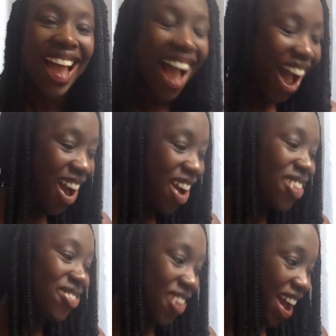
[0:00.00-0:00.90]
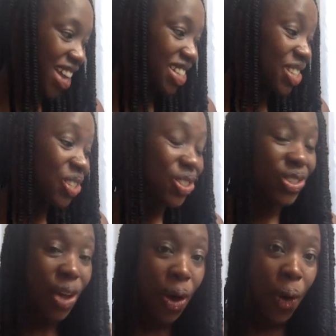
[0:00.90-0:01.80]
All right.
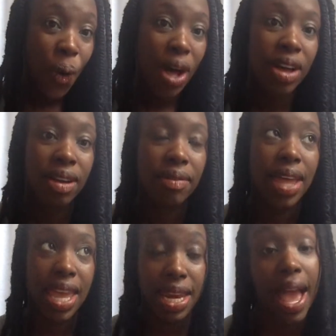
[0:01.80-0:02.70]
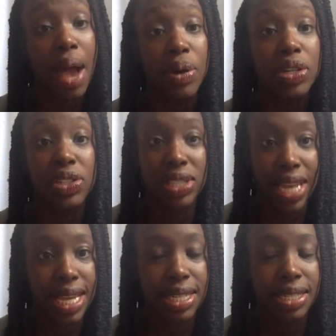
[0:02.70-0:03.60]
So in our
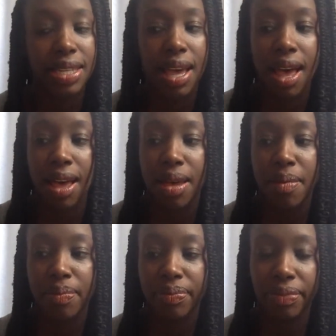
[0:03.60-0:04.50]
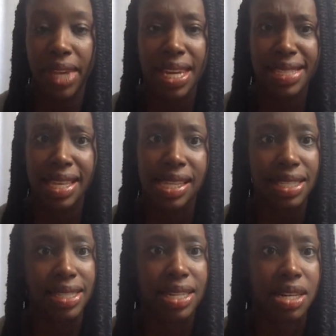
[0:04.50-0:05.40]
state, and I said this
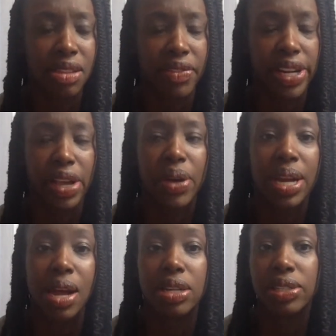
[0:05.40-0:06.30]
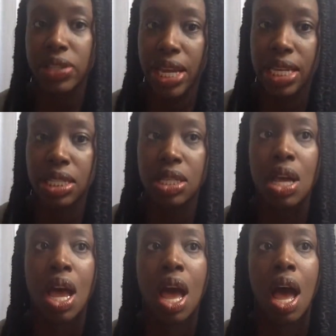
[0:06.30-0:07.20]
in another video, in our state,
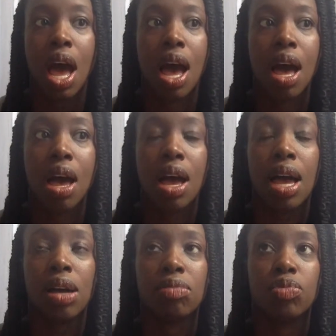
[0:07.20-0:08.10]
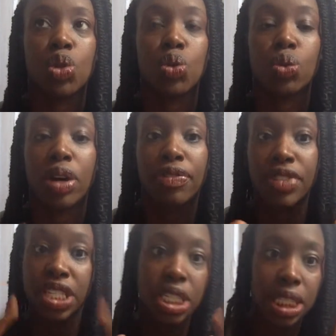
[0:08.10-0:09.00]
you
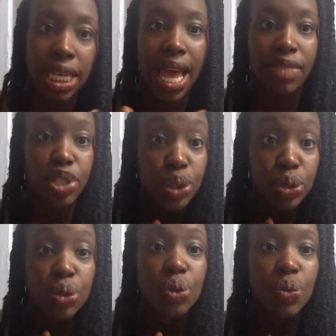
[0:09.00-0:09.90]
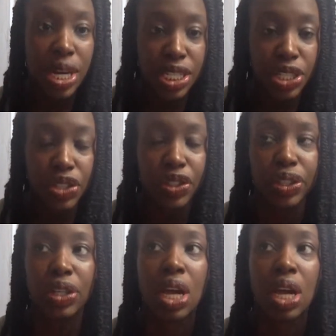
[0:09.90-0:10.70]
officially have to register